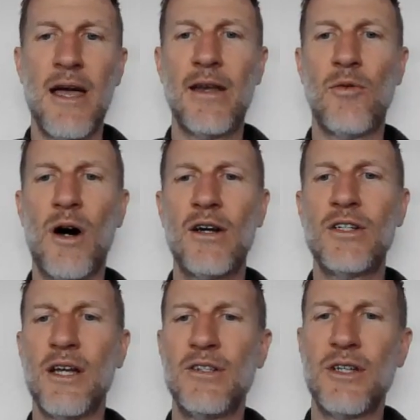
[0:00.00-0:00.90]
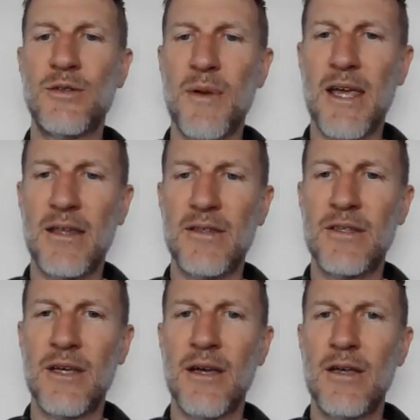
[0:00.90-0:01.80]
And a watershed just means
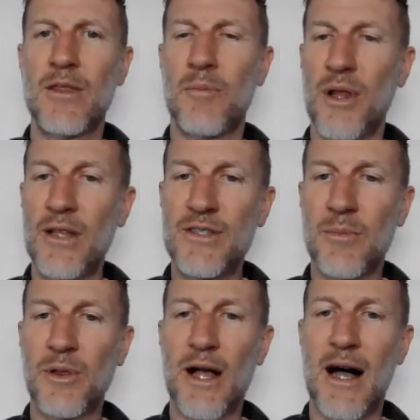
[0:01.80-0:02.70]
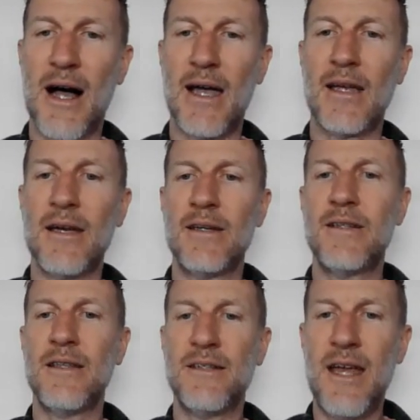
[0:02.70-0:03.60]
the blood supply
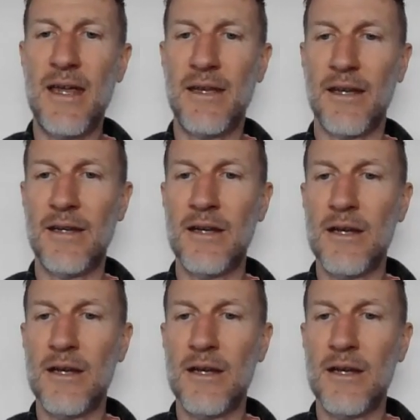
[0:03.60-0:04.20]
to the tendon.